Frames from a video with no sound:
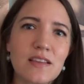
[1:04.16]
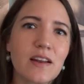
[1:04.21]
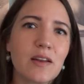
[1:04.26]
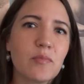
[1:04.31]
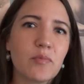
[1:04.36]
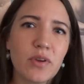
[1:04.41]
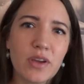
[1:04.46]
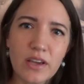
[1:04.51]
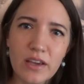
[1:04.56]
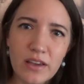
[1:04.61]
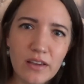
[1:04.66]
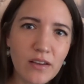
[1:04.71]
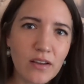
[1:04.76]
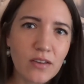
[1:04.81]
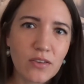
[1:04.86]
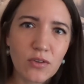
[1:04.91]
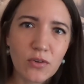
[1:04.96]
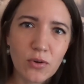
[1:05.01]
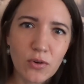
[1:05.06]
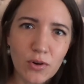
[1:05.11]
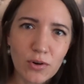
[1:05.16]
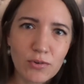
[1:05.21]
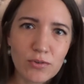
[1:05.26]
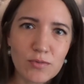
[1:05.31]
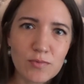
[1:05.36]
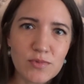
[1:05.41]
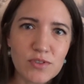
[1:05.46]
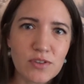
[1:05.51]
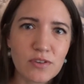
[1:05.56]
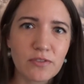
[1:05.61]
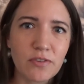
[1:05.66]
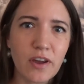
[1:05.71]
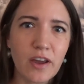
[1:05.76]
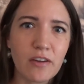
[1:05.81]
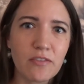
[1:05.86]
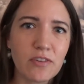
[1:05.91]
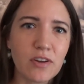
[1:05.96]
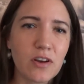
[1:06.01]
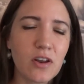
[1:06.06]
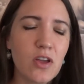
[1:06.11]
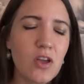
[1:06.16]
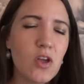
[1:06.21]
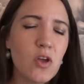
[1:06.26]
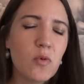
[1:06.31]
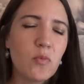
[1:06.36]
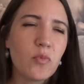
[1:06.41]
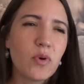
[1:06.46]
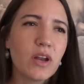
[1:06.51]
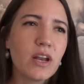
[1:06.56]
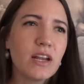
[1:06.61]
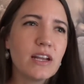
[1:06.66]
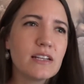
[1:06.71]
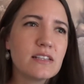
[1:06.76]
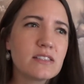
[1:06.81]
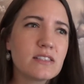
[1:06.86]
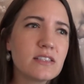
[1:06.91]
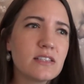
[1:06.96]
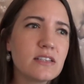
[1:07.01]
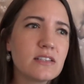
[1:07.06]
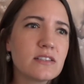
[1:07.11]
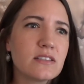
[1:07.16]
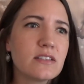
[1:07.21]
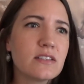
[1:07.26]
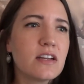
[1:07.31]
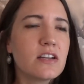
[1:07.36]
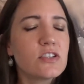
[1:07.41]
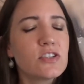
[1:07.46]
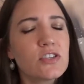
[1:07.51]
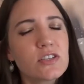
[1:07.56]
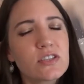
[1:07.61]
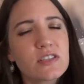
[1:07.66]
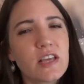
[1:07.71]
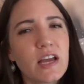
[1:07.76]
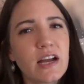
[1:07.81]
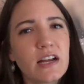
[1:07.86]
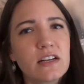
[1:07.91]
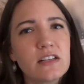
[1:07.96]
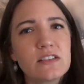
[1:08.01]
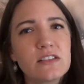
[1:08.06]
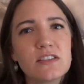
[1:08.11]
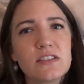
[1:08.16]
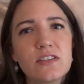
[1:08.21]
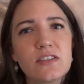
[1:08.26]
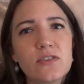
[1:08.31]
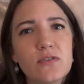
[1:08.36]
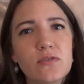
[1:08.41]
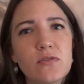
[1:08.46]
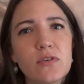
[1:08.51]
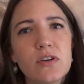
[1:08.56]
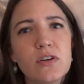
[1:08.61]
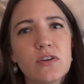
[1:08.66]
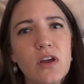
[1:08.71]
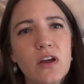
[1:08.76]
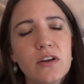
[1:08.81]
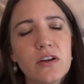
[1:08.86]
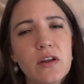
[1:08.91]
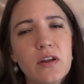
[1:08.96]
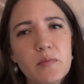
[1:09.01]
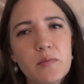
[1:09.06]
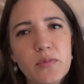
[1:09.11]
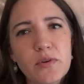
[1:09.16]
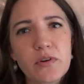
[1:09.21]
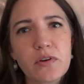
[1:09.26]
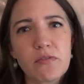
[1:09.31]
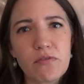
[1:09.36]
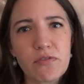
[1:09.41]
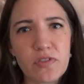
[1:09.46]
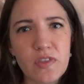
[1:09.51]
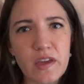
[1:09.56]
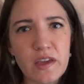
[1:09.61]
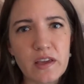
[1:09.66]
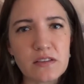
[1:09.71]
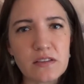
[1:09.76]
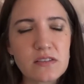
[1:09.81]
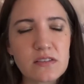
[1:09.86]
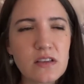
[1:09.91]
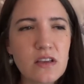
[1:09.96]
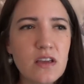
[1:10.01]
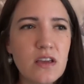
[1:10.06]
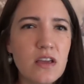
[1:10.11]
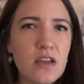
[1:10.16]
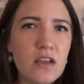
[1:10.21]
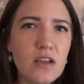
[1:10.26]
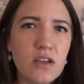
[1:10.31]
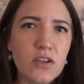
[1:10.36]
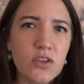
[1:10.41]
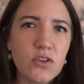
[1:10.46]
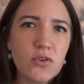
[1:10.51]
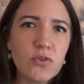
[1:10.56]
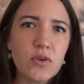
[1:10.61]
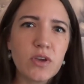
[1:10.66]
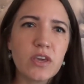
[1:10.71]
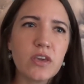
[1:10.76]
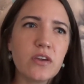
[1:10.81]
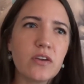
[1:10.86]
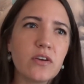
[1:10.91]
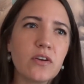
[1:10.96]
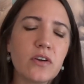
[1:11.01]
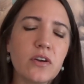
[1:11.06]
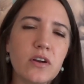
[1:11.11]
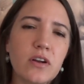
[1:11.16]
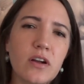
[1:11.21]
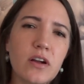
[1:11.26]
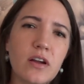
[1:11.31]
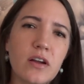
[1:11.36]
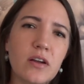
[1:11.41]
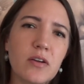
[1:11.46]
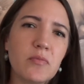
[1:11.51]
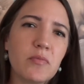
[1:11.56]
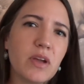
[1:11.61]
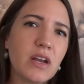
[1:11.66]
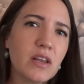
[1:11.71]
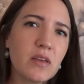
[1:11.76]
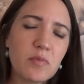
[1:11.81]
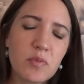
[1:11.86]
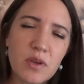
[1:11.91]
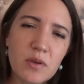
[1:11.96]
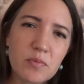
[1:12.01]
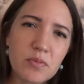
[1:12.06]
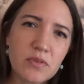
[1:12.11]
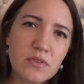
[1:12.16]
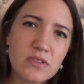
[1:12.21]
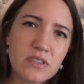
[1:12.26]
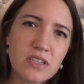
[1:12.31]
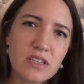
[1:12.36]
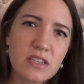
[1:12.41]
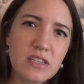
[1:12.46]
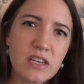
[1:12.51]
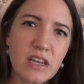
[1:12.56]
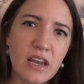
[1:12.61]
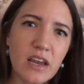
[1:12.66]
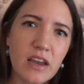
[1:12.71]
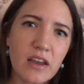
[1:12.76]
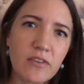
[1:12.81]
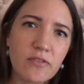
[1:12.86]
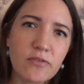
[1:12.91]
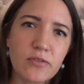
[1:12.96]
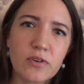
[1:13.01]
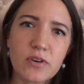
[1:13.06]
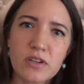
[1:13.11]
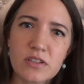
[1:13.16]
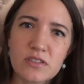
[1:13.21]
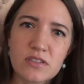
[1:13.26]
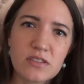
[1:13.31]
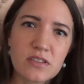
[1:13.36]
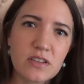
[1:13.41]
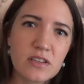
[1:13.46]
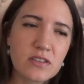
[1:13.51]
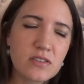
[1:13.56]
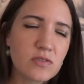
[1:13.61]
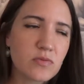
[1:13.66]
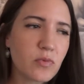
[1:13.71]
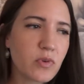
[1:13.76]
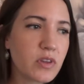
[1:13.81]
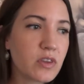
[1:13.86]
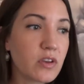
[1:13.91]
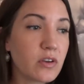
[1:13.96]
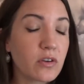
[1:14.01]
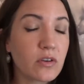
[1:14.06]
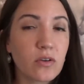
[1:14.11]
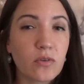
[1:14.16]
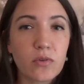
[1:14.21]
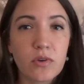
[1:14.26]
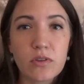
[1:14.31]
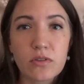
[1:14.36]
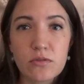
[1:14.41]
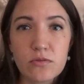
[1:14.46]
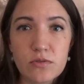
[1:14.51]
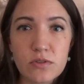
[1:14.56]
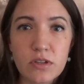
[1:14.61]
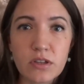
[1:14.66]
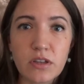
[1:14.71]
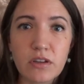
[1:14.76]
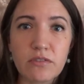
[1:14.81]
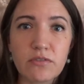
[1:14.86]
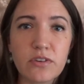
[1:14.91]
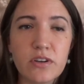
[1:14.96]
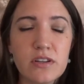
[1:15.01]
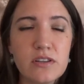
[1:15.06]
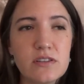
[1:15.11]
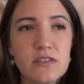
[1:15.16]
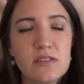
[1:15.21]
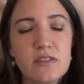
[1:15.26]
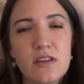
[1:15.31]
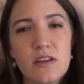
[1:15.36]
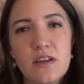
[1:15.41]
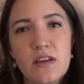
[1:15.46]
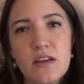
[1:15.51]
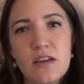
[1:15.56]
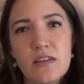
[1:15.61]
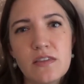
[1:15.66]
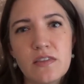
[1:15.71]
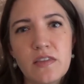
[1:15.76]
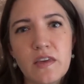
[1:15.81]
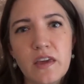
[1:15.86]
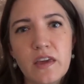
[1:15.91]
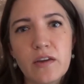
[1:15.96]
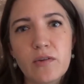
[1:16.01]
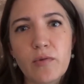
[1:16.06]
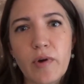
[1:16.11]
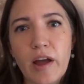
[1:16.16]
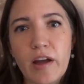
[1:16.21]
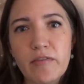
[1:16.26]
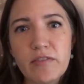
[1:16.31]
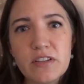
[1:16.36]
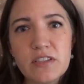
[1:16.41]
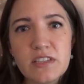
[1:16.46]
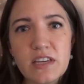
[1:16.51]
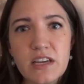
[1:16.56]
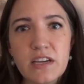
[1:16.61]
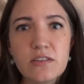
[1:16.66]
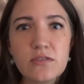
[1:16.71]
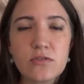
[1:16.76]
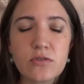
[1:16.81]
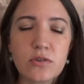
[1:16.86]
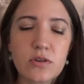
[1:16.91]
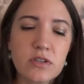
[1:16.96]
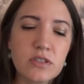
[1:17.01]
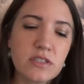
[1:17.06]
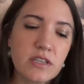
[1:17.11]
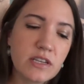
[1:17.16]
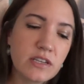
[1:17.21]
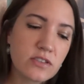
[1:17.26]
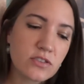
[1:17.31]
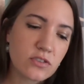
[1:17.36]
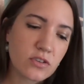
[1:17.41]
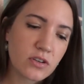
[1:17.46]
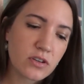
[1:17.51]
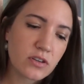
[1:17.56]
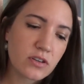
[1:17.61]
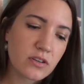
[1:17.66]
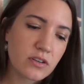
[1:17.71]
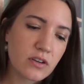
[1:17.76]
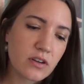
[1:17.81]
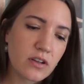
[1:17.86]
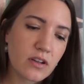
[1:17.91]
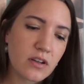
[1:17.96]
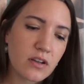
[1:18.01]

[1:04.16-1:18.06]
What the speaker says: I'm picking on the courtrooms of heaven, but it's not just that. It's, a number of things. You hear many people today, for instance, when they're going through deliverance, they gravitate towards a certain,